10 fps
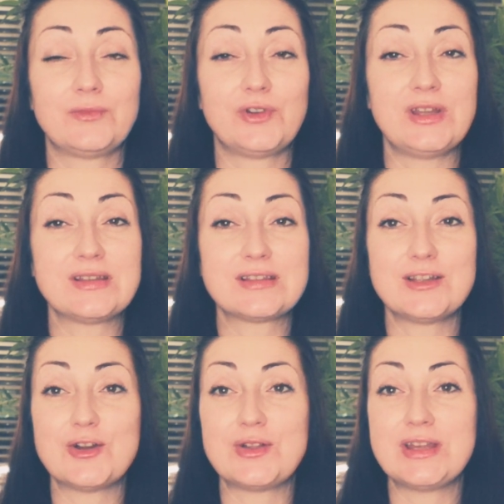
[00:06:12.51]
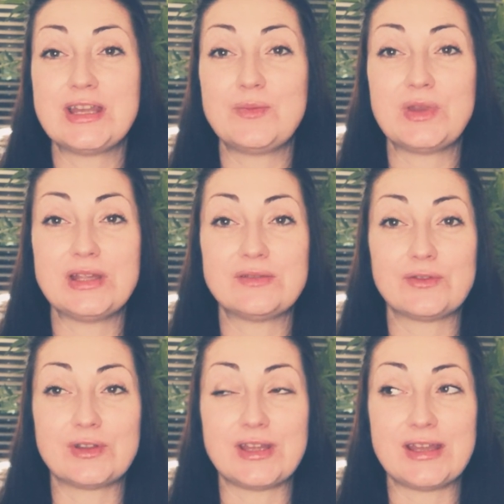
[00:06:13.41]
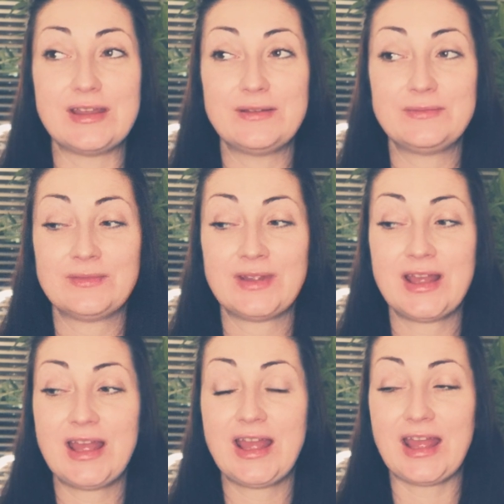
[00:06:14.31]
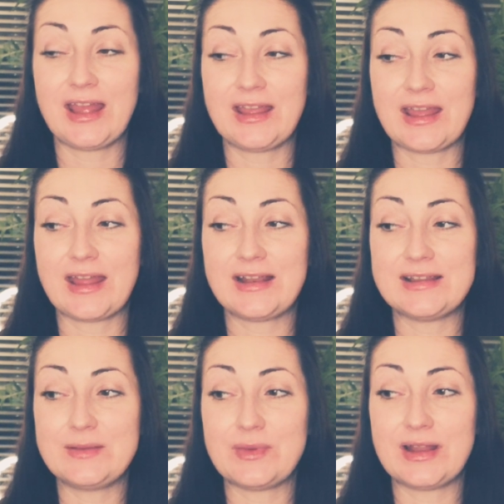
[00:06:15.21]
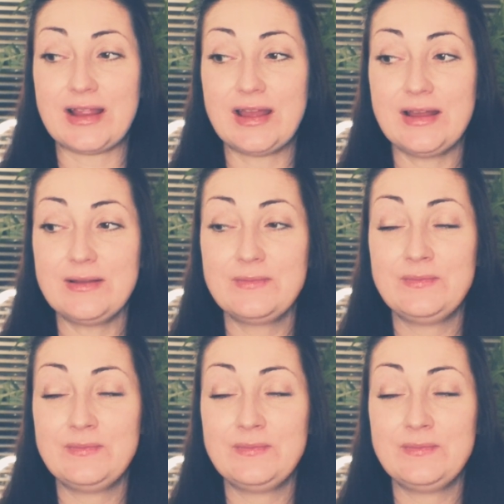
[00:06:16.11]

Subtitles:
Breathe slowly, peacefully. Again, deep inhale.